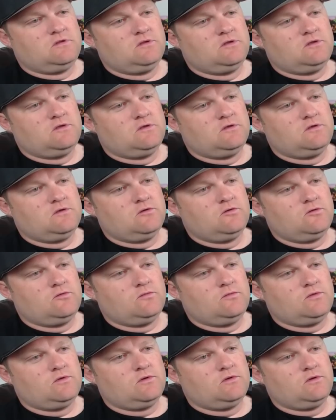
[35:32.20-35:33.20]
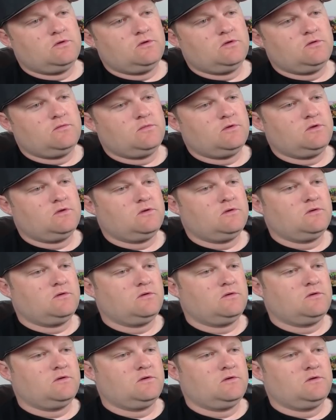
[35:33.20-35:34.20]

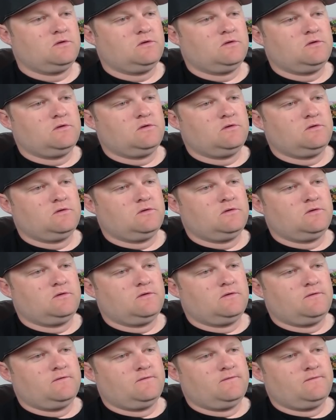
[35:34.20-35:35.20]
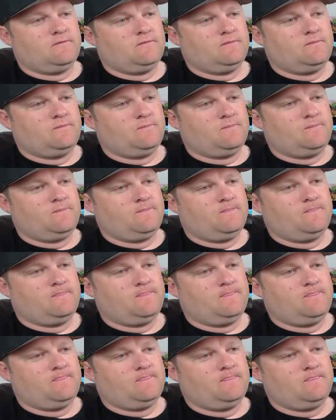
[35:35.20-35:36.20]

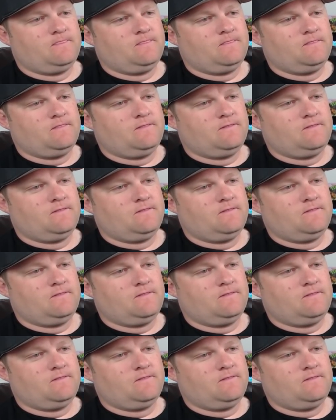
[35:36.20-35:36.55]
The person shown says nothing.